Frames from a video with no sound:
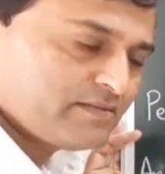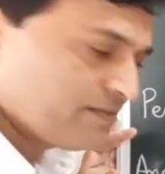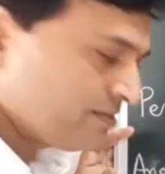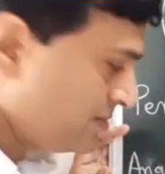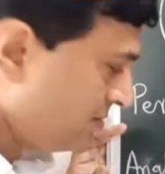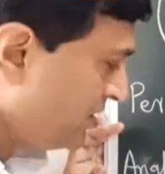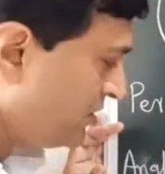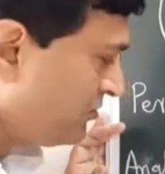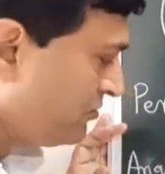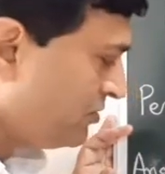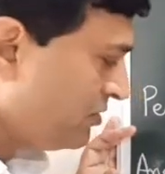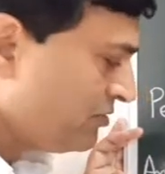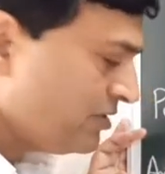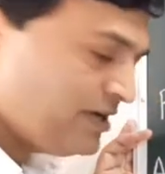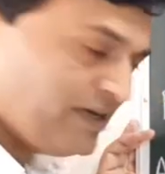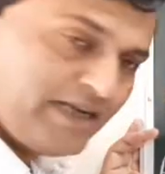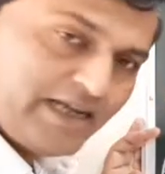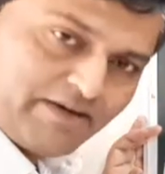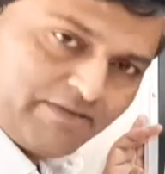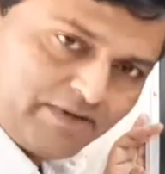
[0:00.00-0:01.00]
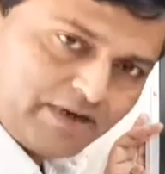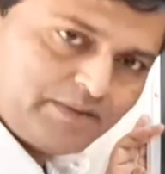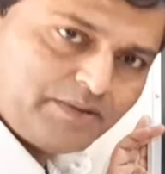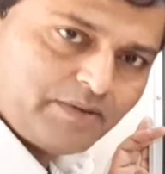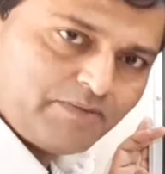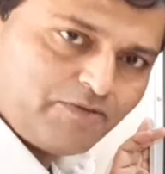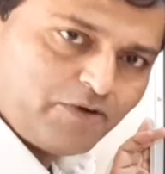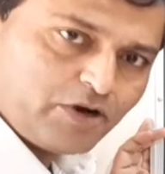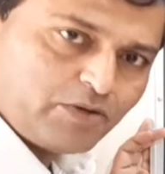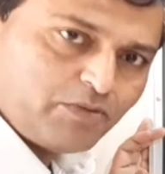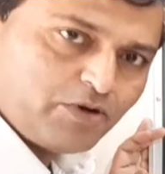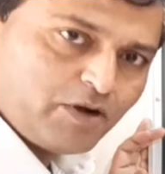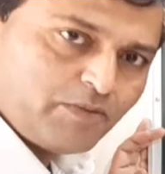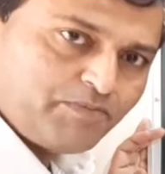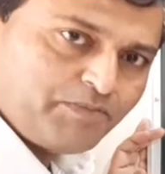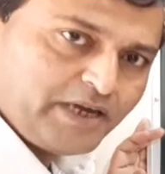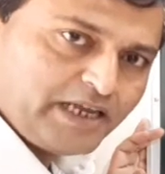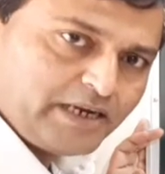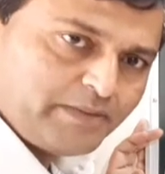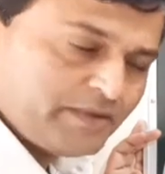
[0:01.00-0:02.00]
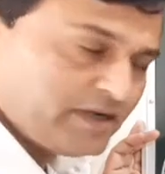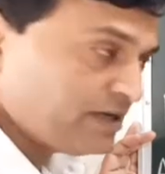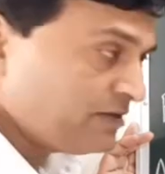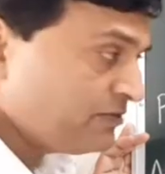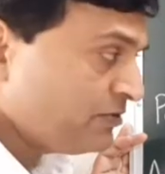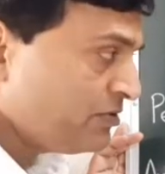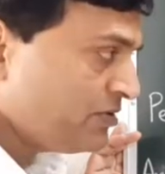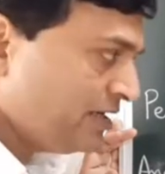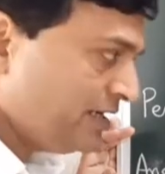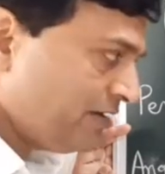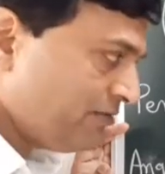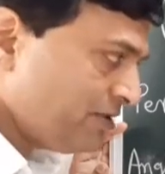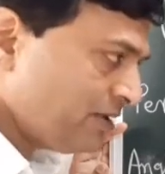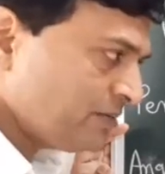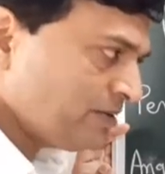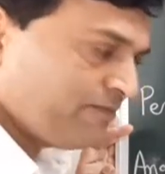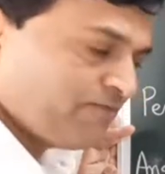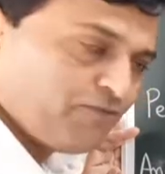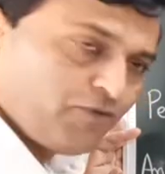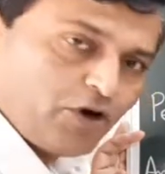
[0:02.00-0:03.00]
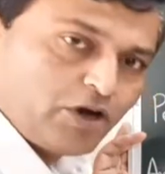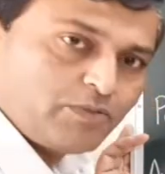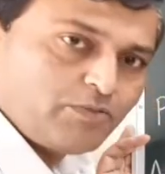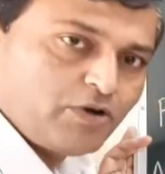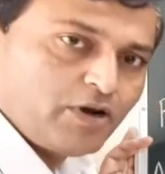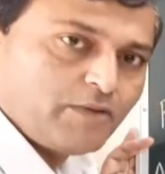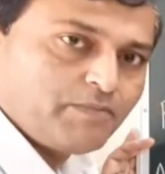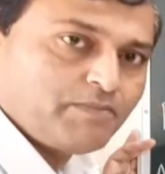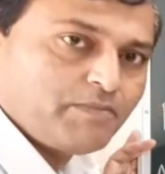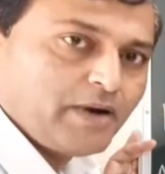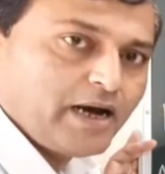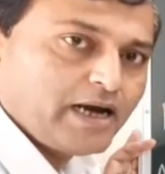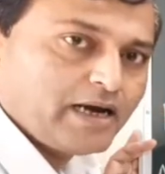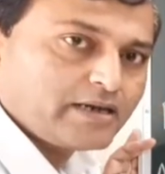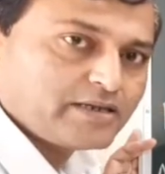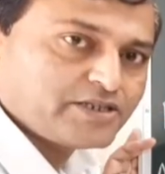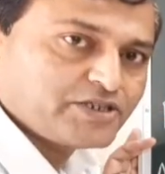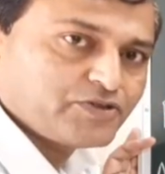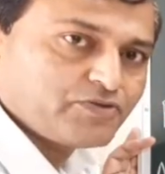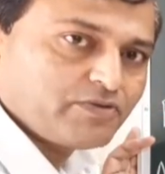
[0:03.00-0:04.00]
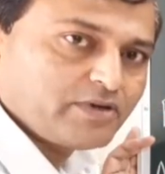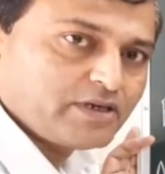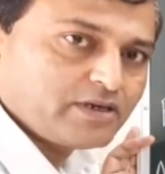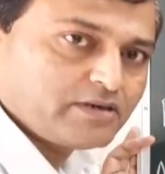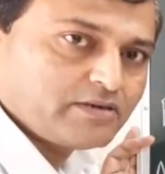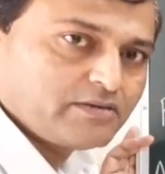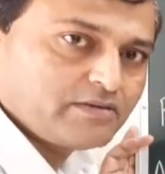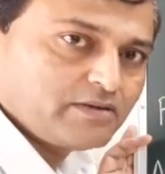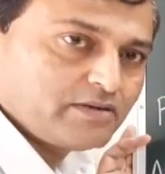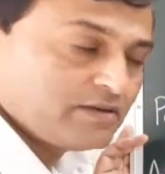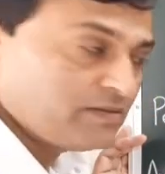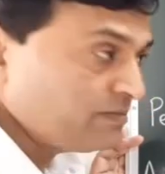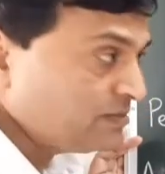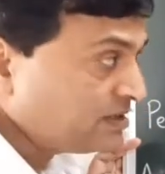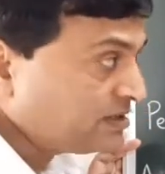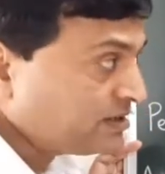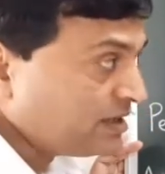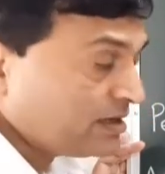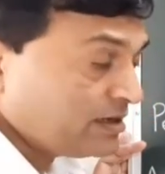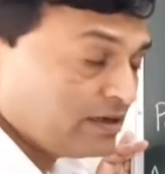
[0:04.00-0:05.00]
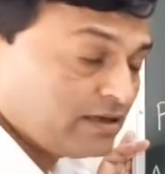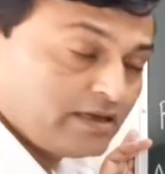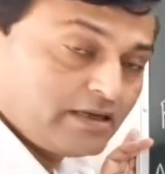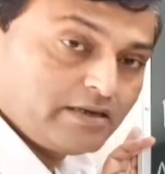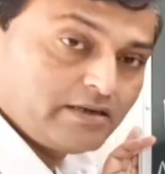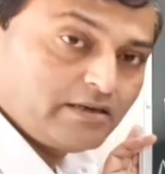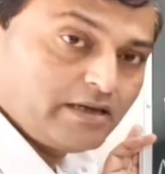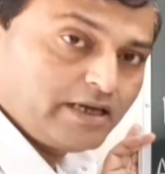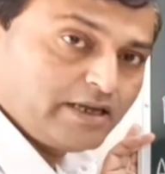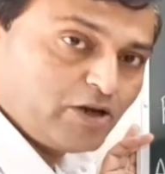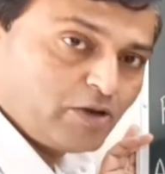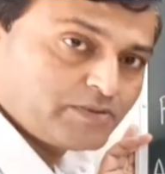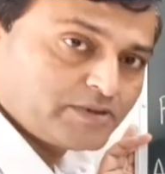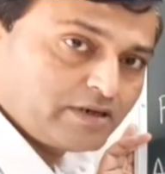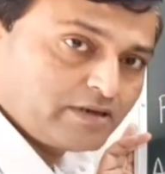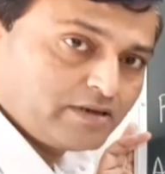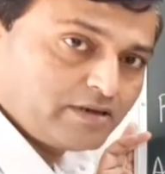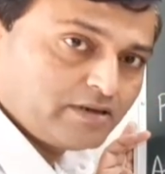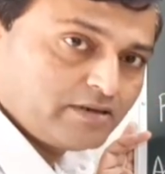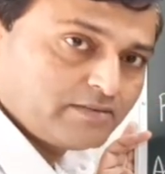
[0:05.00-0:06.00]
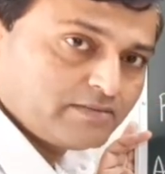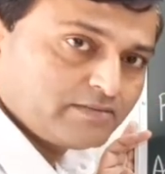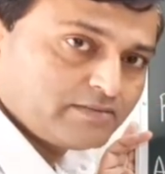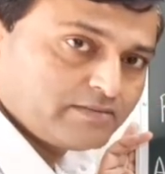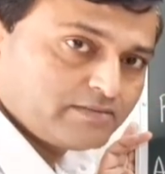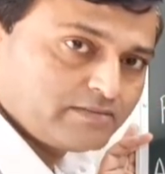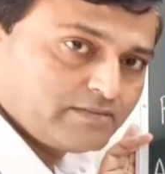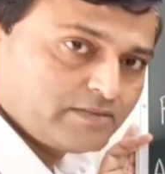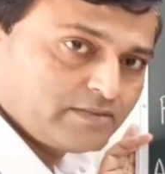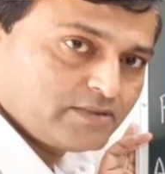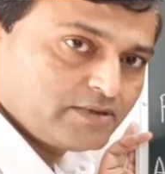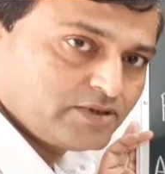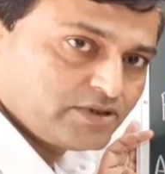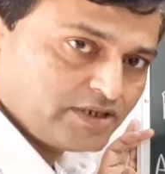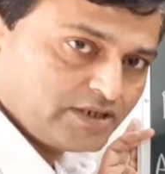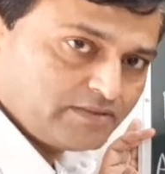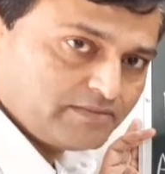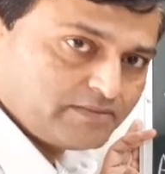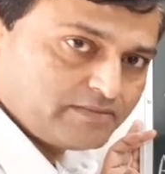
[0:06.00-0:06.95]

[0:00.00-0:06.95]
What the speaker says: Now we will develop the formula perimeter. We will develop the formula pi r square. This is the area of circle. See,